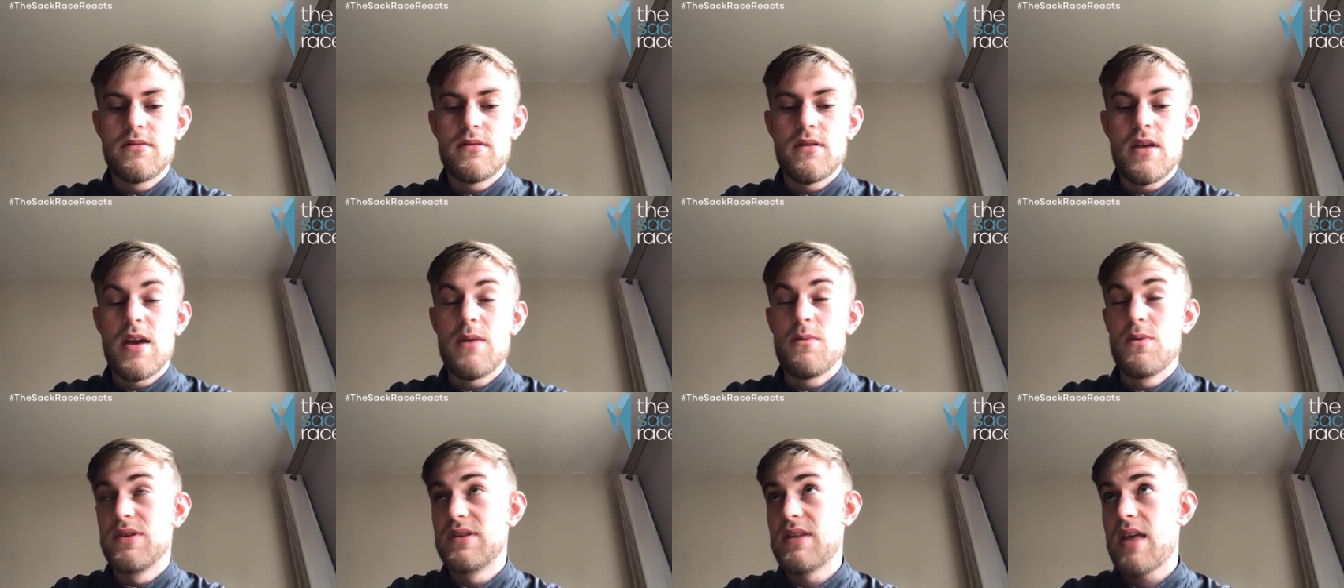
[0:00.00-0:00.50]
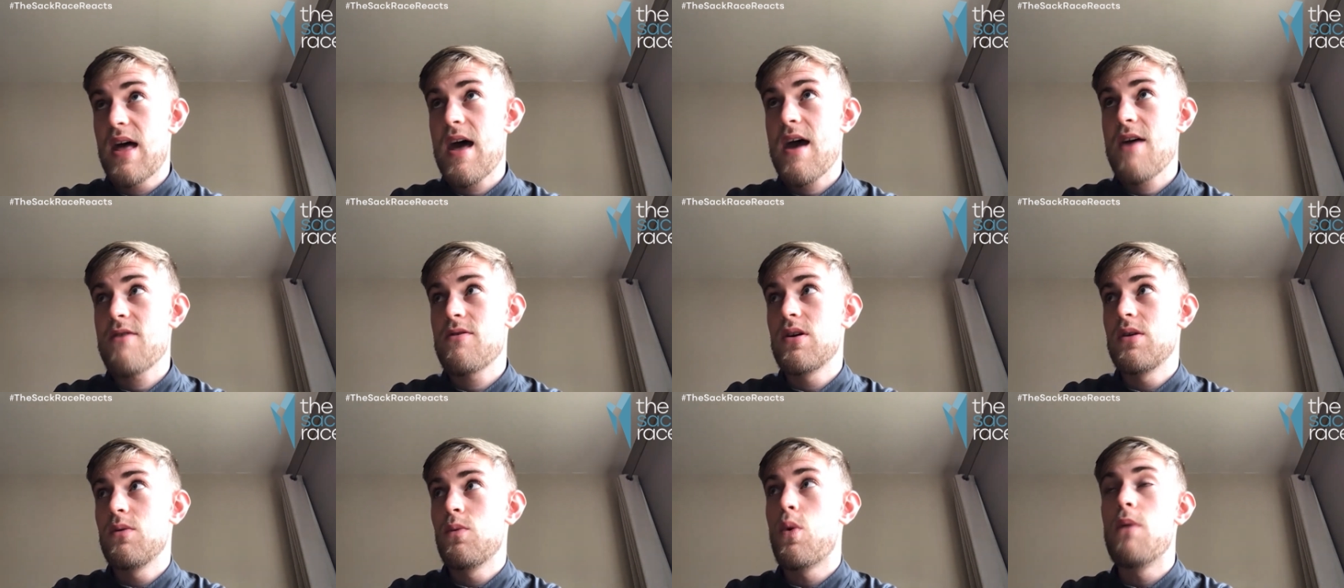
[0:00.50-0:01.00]
he was
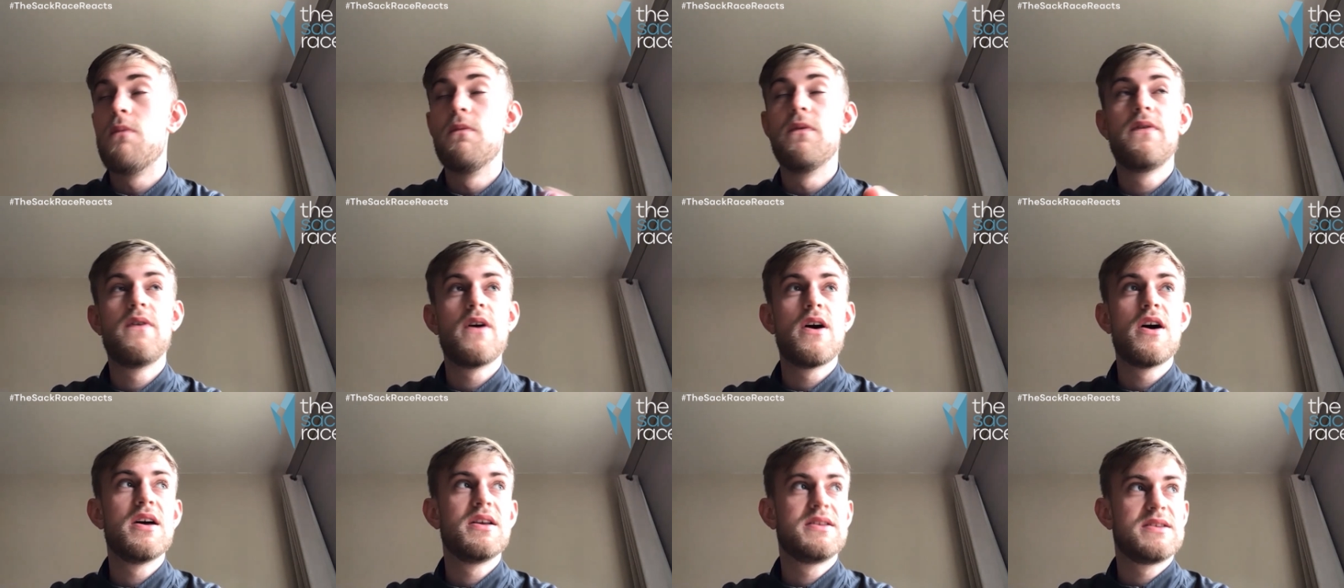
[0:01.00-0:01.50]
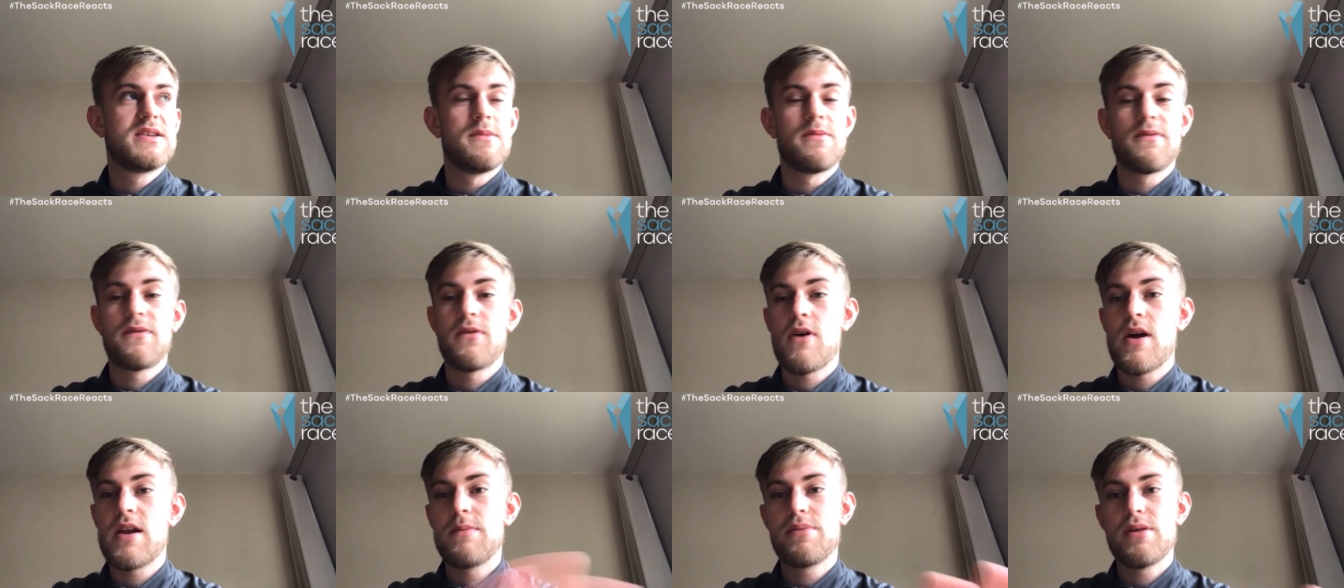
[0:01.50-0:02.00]
there at 1:30
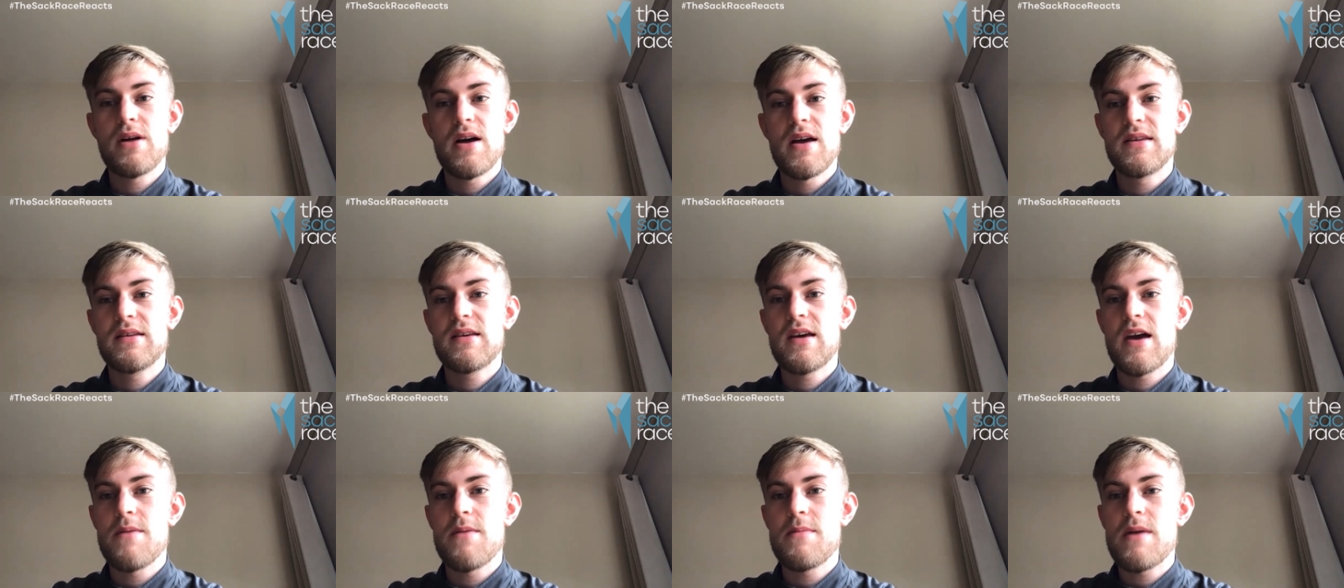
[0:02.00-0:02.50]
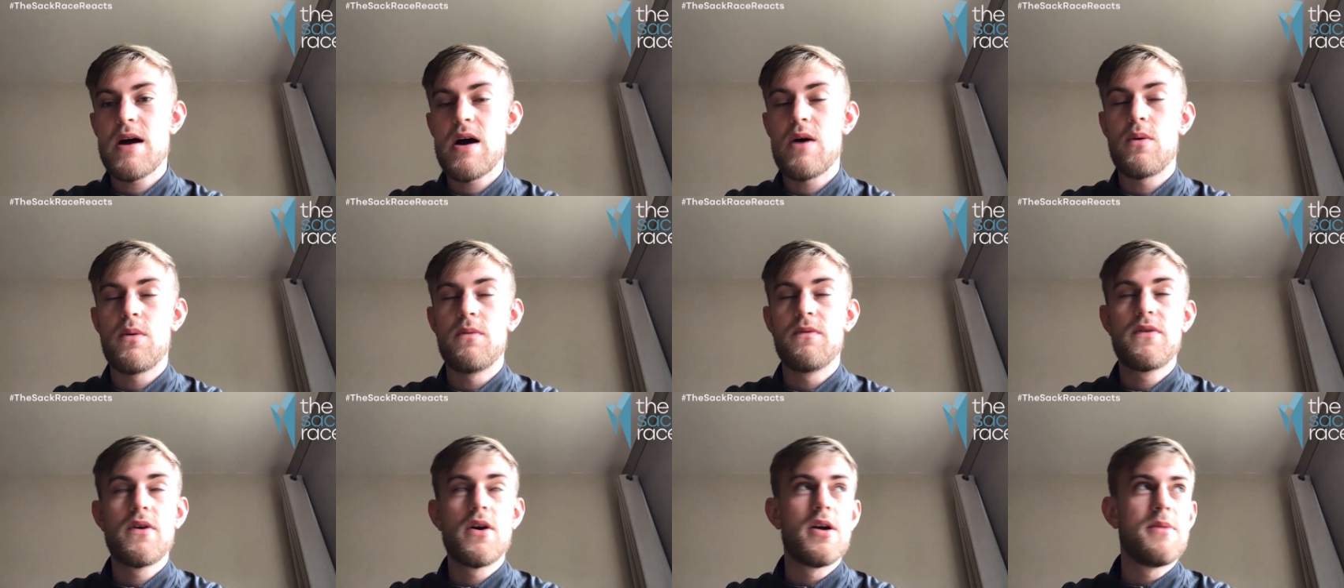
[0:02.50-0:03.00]
before any players came out,
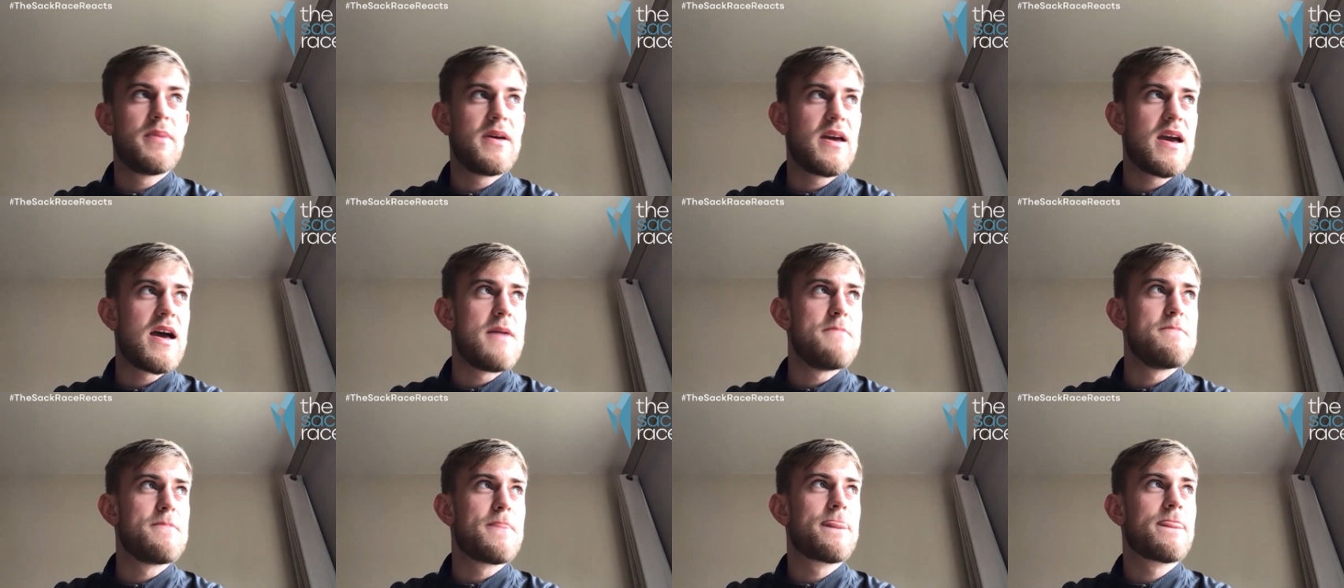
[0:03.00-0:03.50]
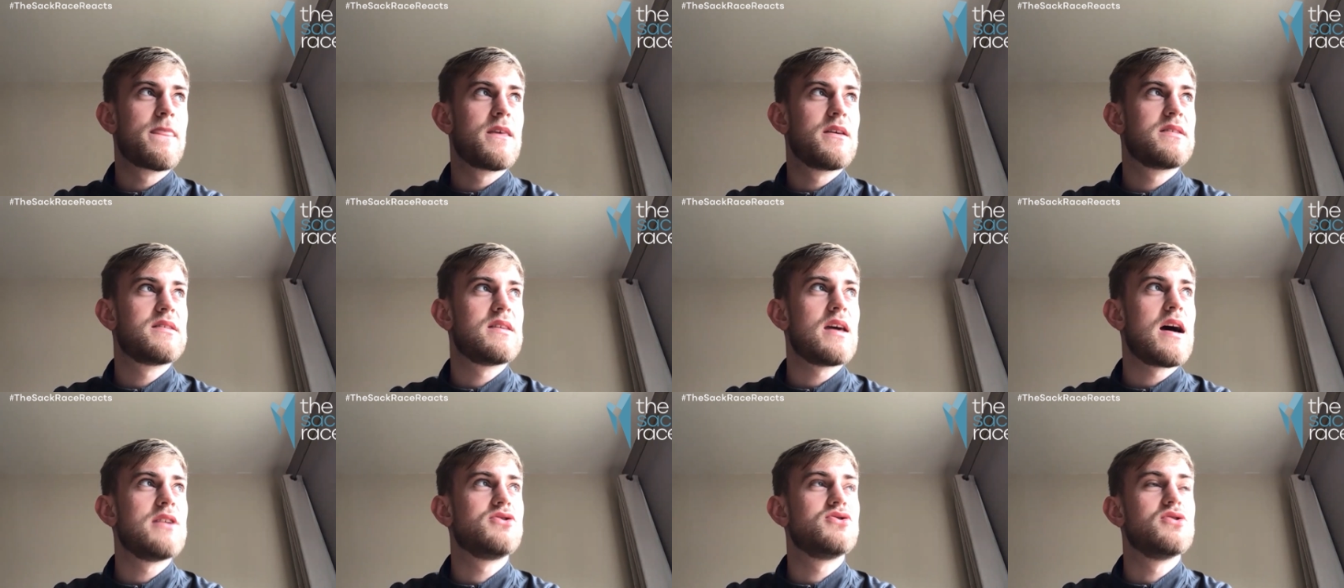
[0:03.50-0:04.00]
1:30 p.m.
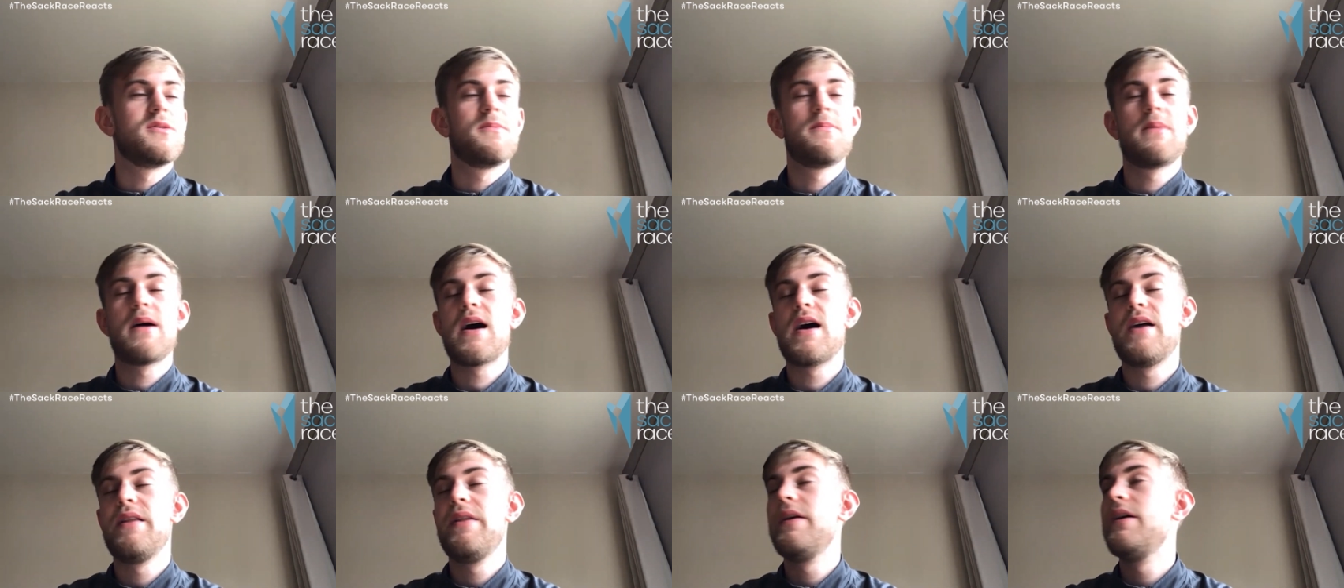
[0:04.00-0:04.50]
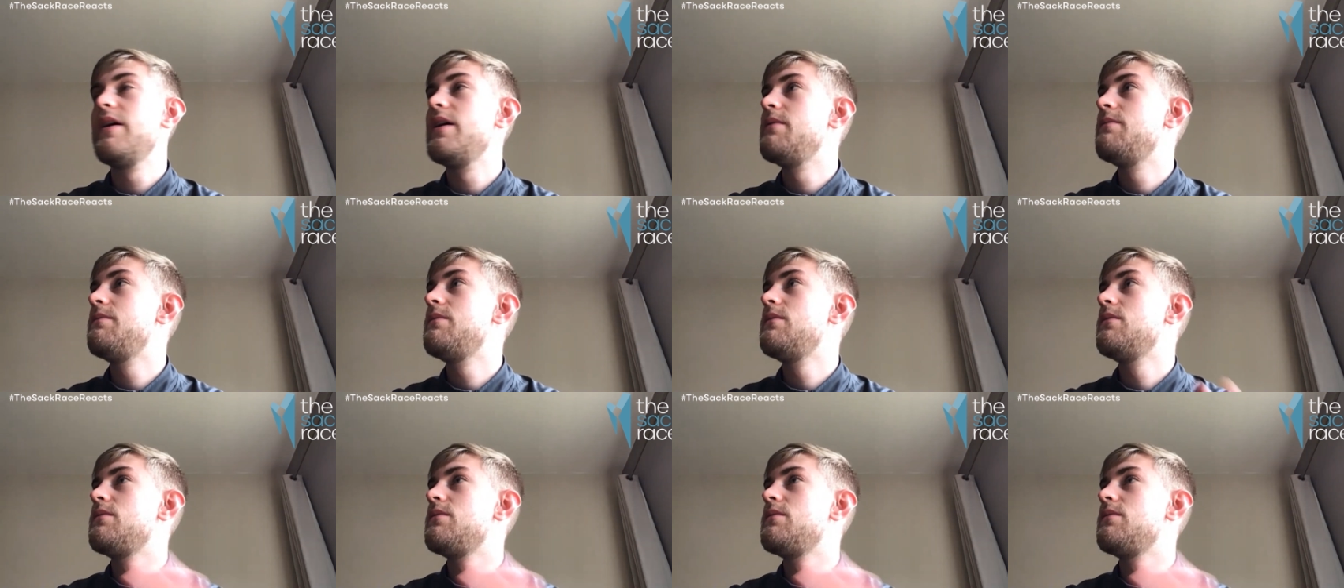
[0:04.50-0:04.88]
Sat just by the